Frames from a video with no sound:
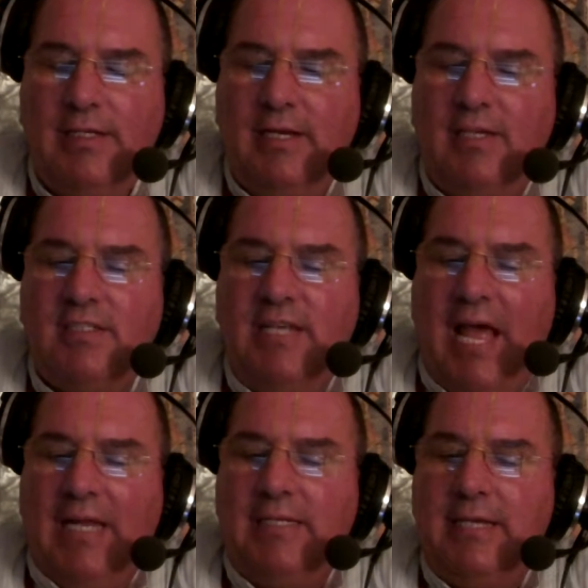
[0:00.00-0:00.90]
does
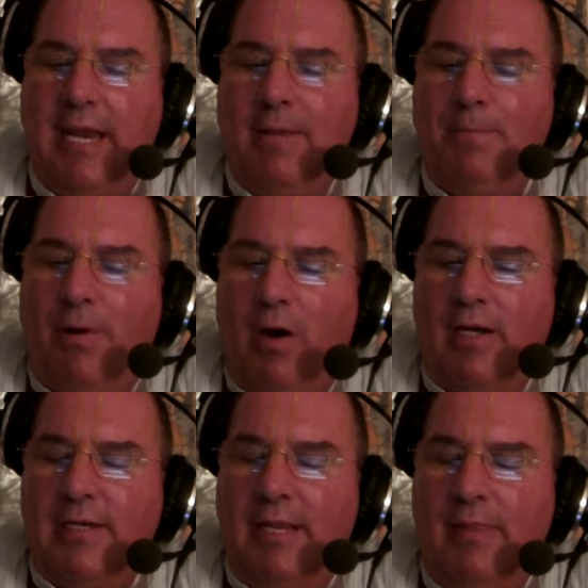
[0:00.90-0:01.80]
not take
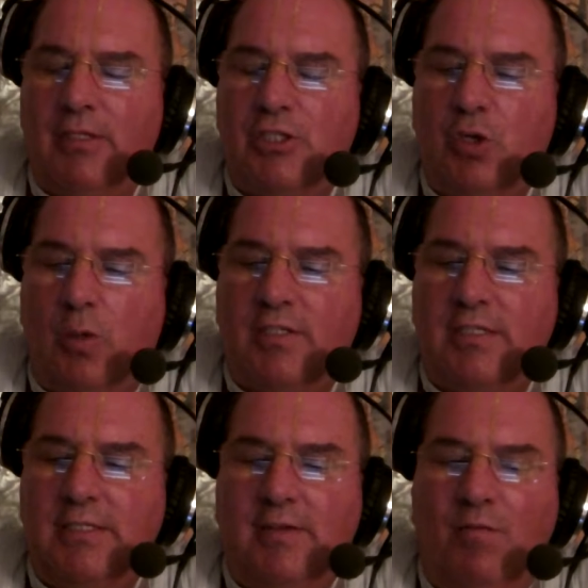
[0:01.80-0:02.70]
part in the
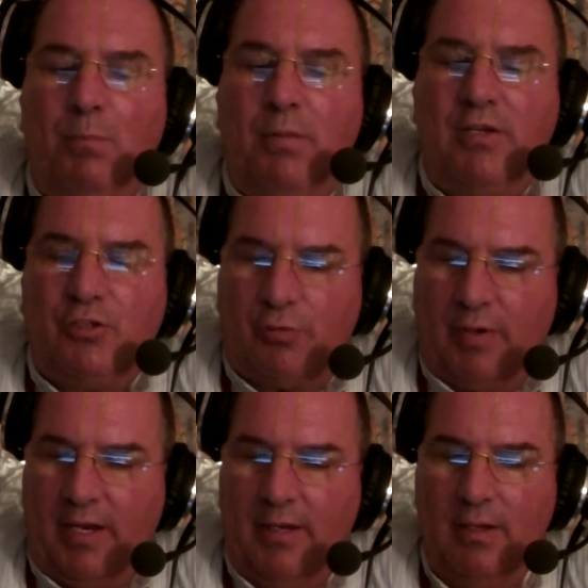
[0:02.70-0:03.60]
sources of
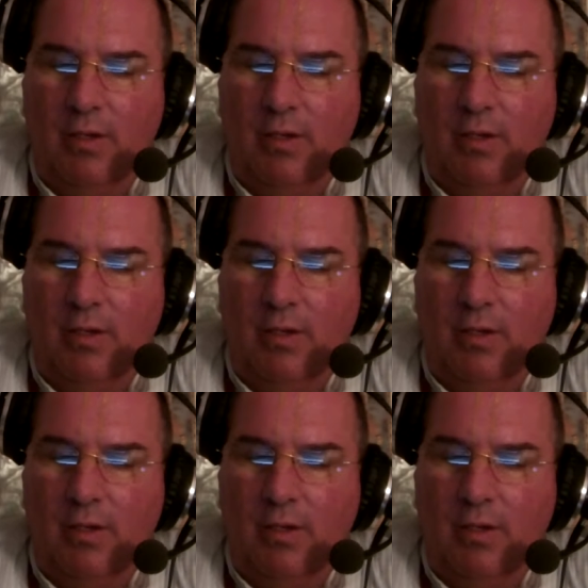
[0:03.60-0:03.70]
misery